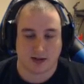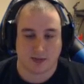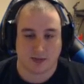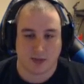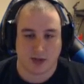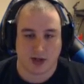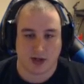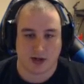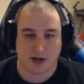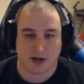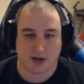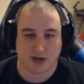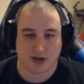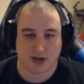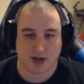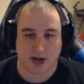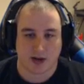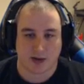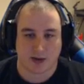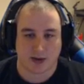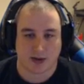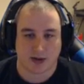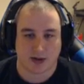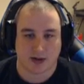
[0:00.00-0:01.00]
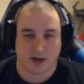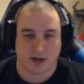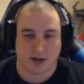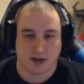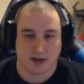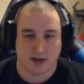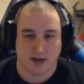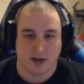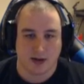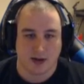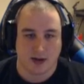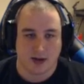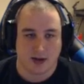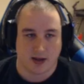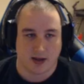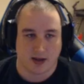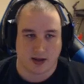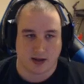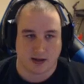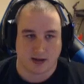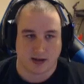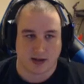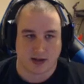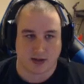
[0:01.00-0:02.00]
meteor shower,
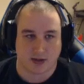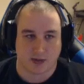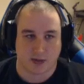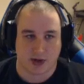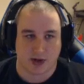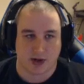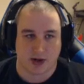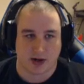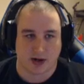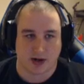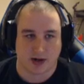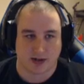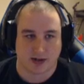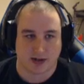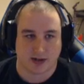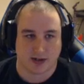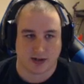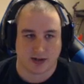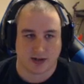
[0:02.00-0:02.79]
and that's what you're going to see.